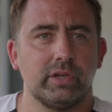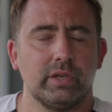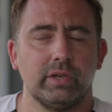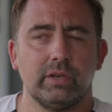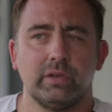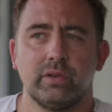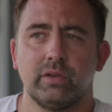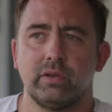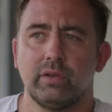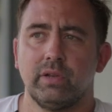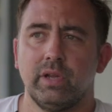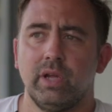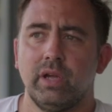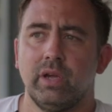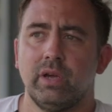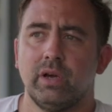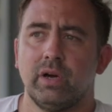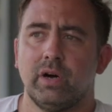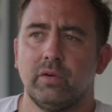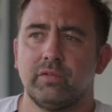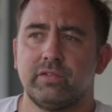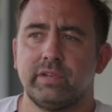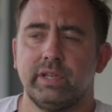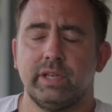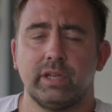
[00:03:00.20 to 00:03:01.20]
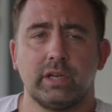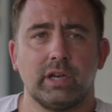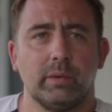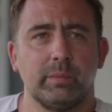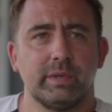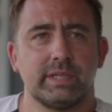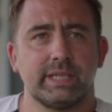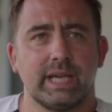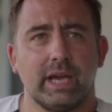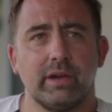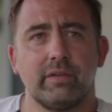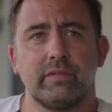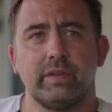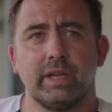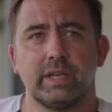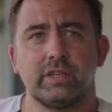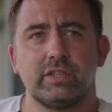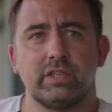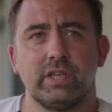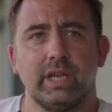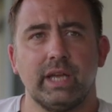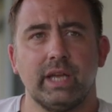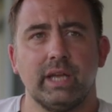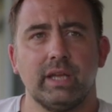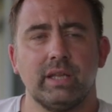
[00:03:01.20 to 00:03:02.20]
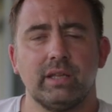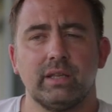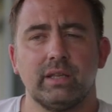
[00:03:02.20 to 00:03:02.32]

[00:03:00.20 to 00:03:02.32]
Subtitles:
and obviously in the coming south next year